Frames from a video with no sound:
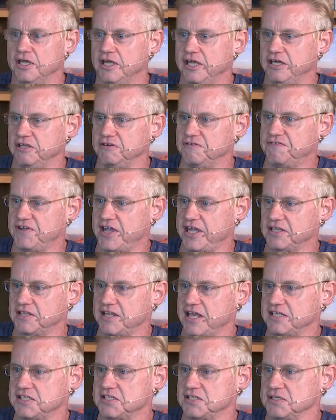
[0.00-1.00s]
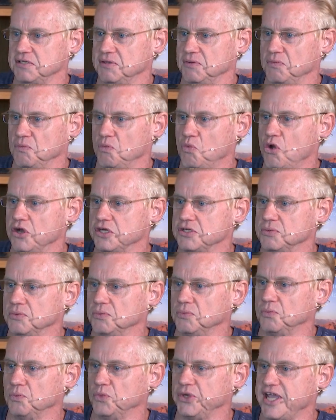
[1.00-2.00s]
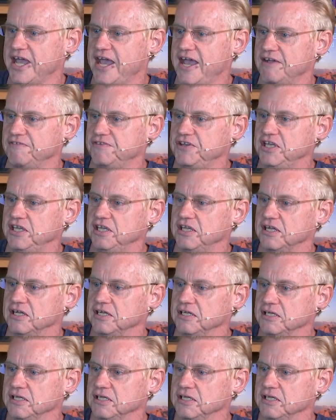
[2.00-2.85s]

And in fact, that's what we have here,